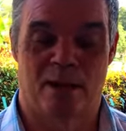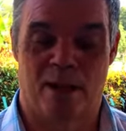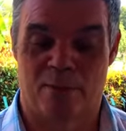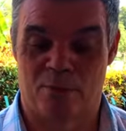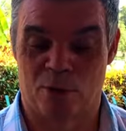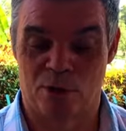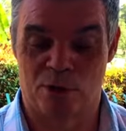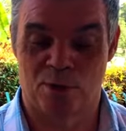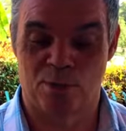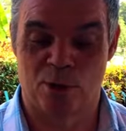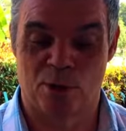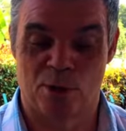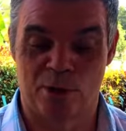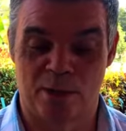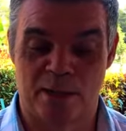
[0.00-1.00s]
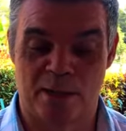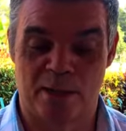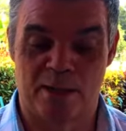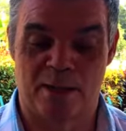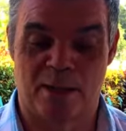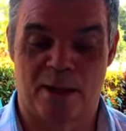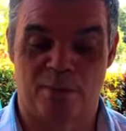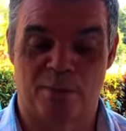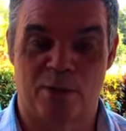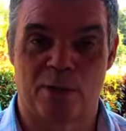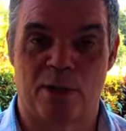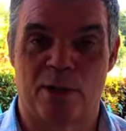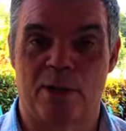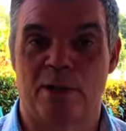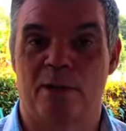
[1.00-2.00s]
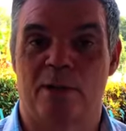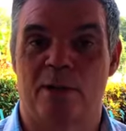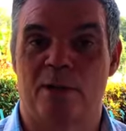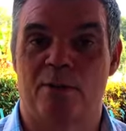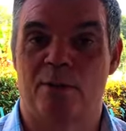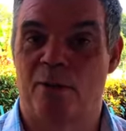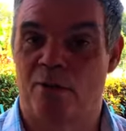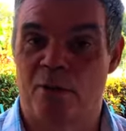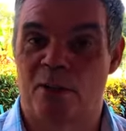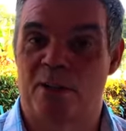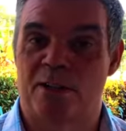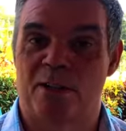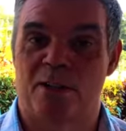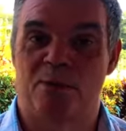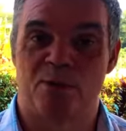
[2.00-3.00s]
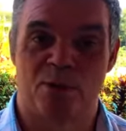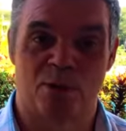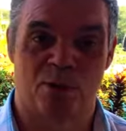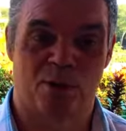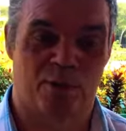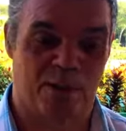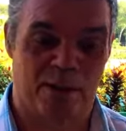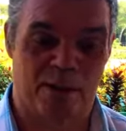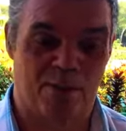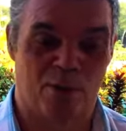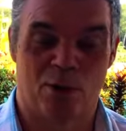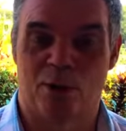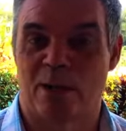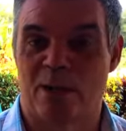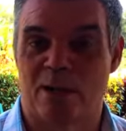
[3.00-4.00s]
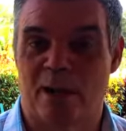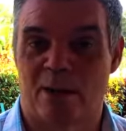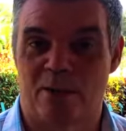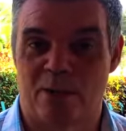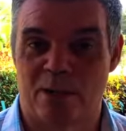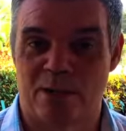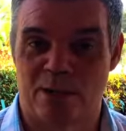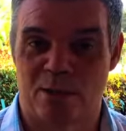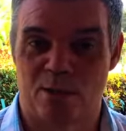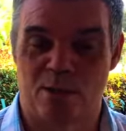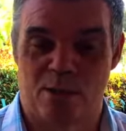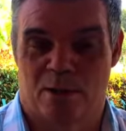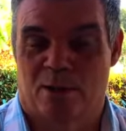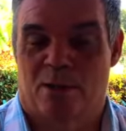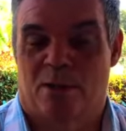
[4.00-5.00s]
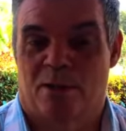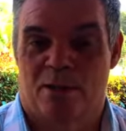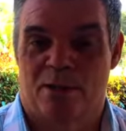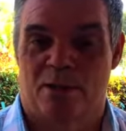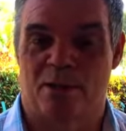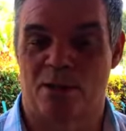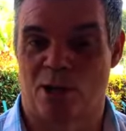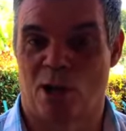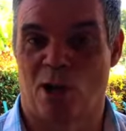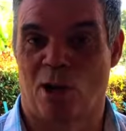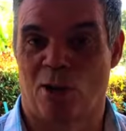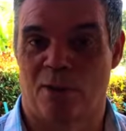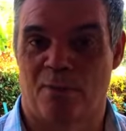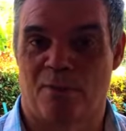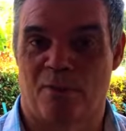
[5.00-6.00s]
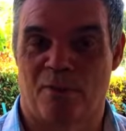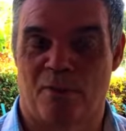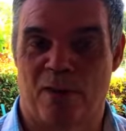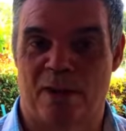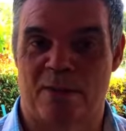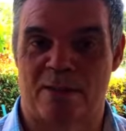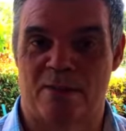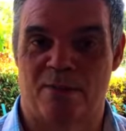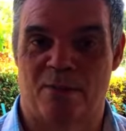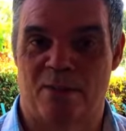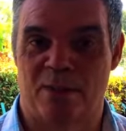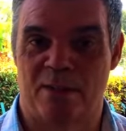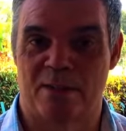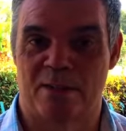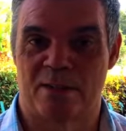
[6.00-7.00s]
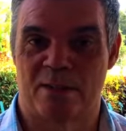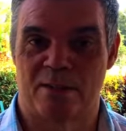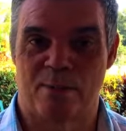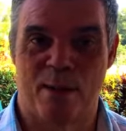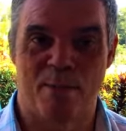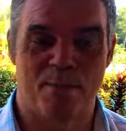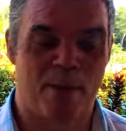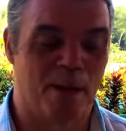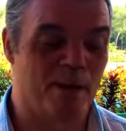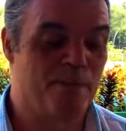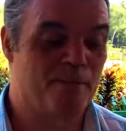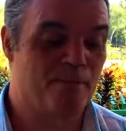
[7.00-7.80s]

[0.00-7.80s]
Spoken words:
I've got some notes here that I'm gonna refer to, so if I keep looking down, excuse it, because there's a lot of facts and figures to remember.